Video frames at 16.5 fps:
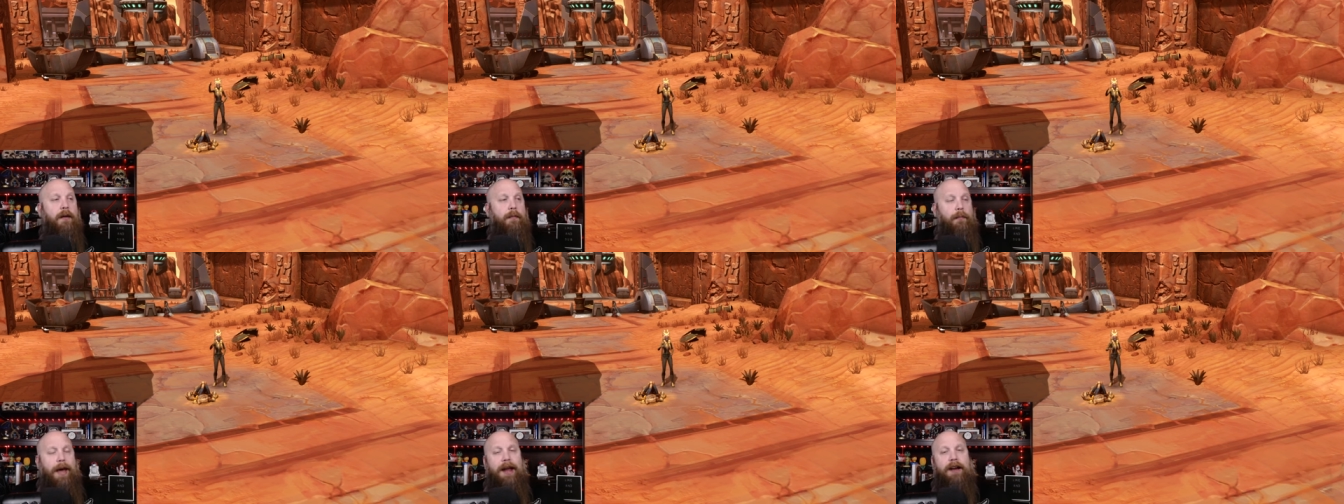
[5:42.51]

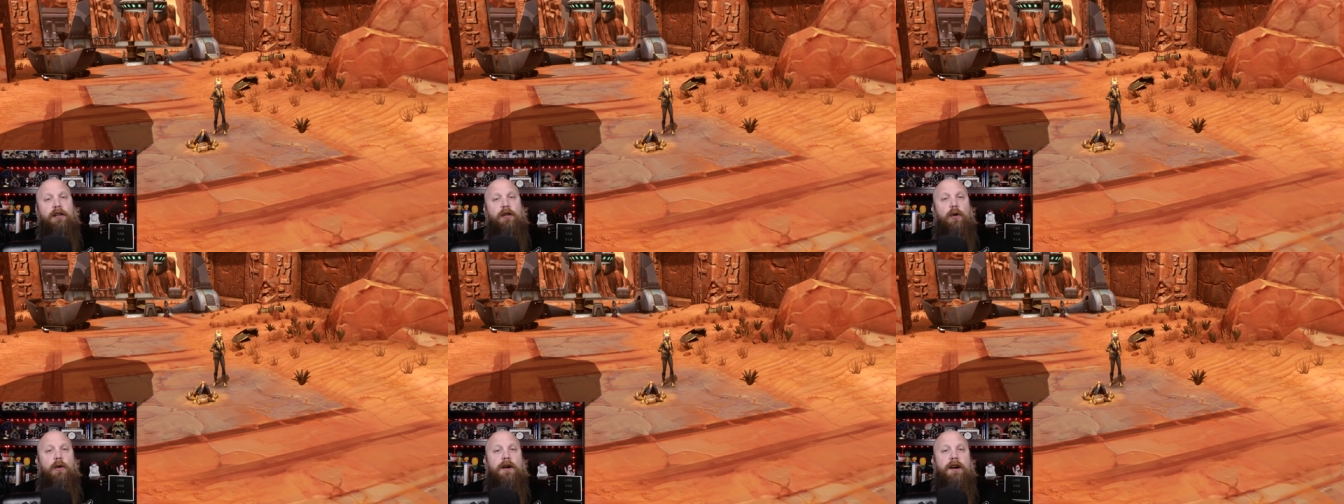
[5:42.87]

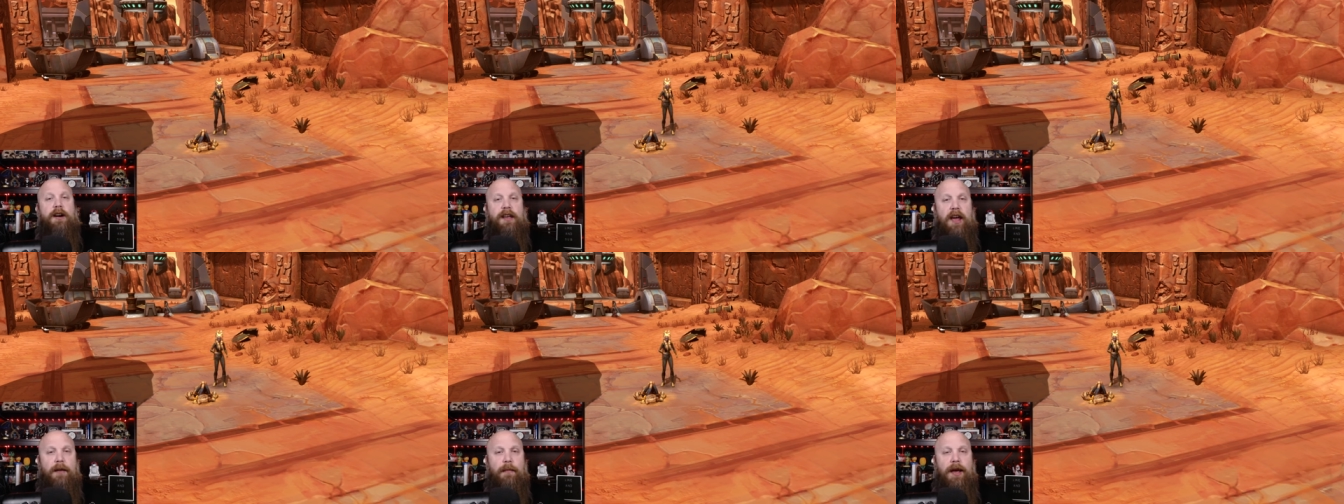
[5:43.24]

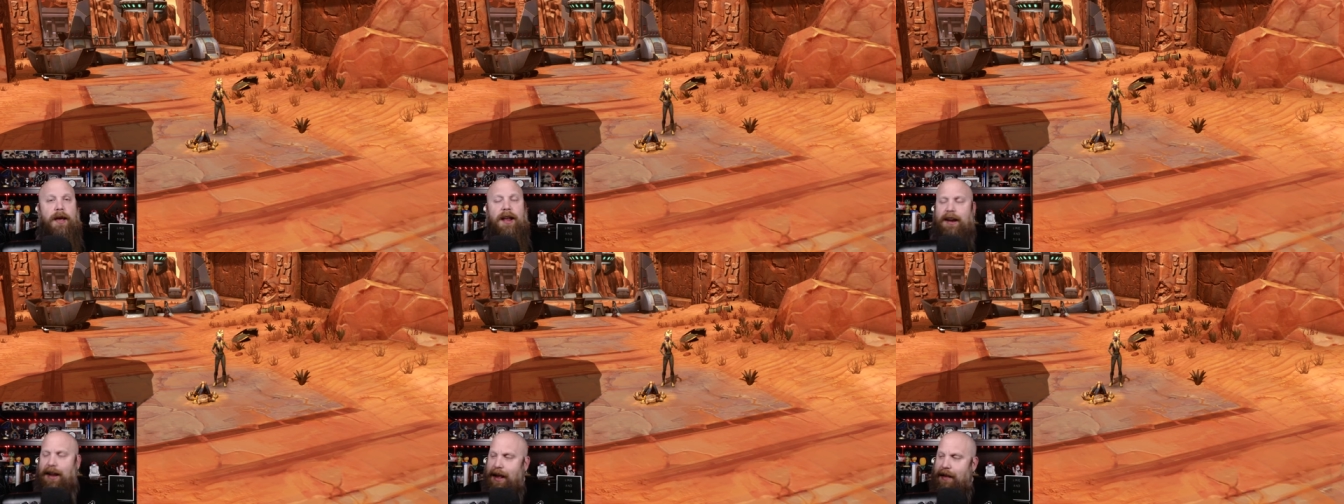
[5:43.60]
Mandalorian came
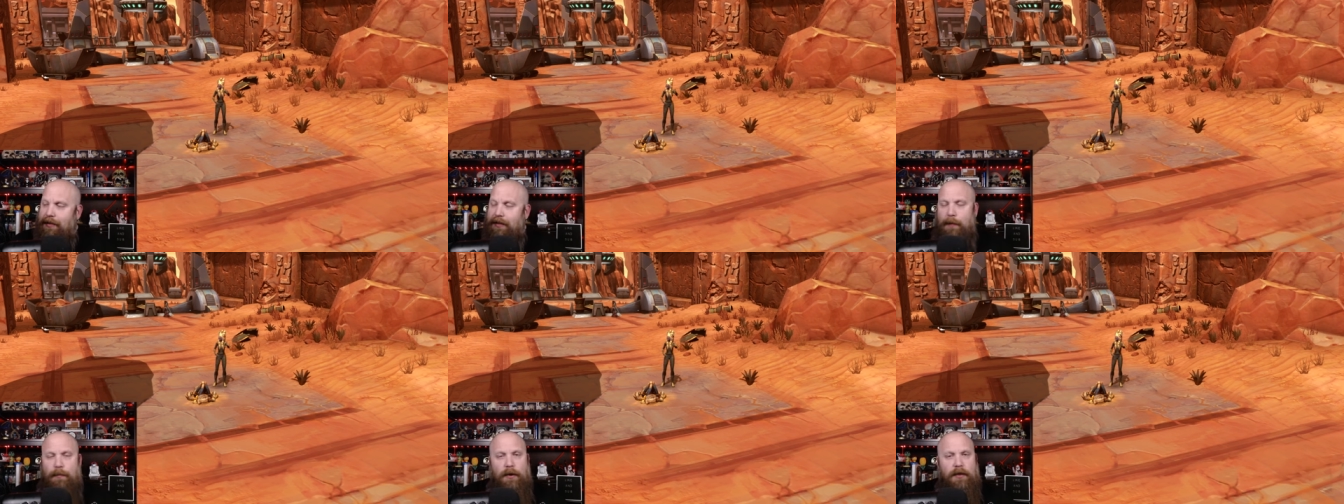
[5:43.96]
in. Yes,
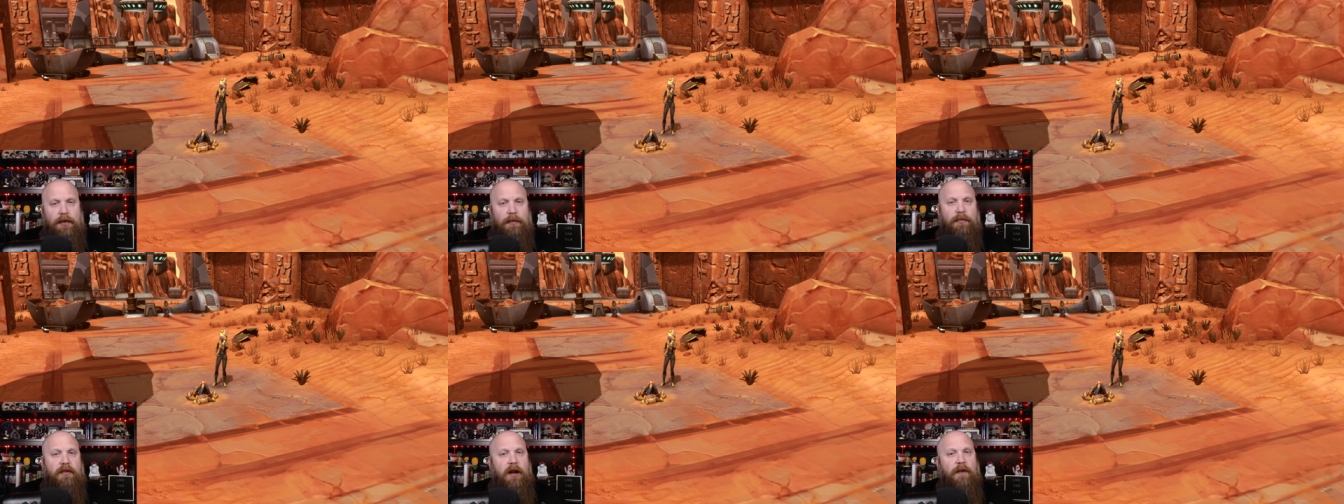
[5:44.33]
they put
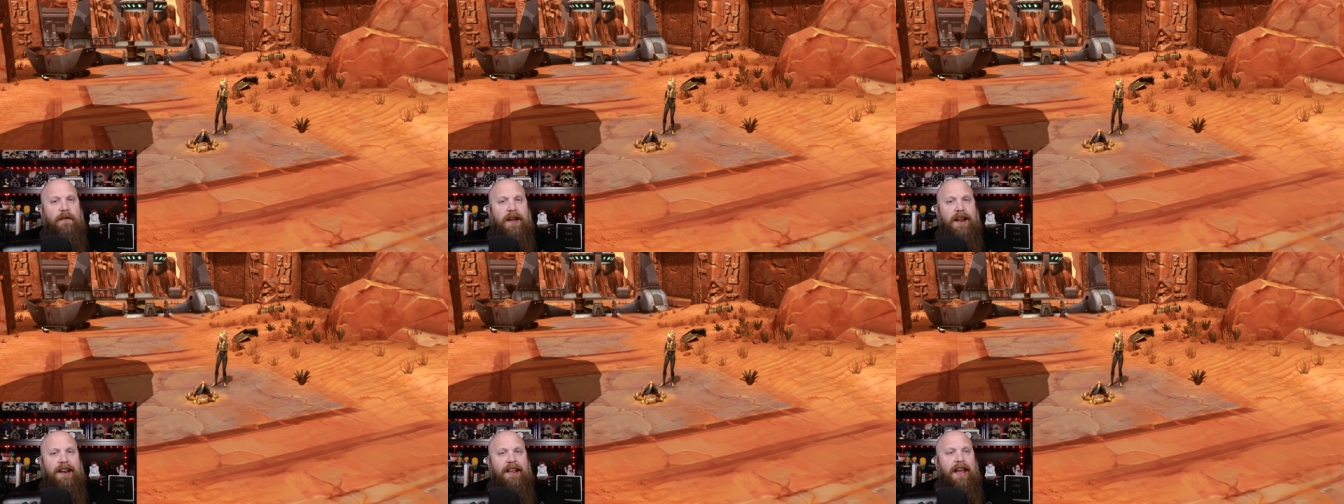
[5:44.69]
some stuff
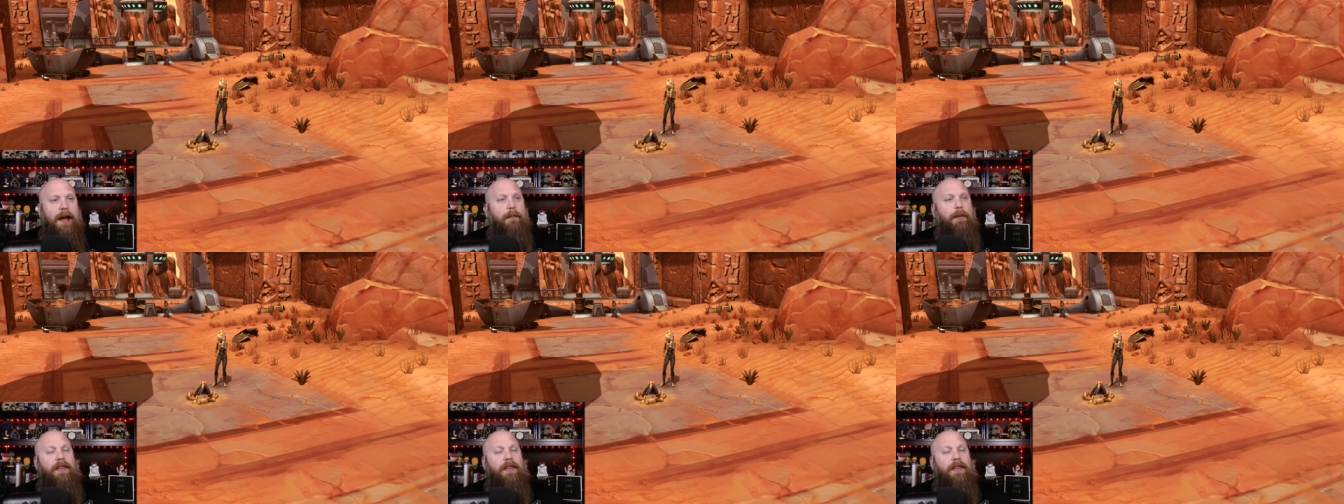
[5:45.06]
in game,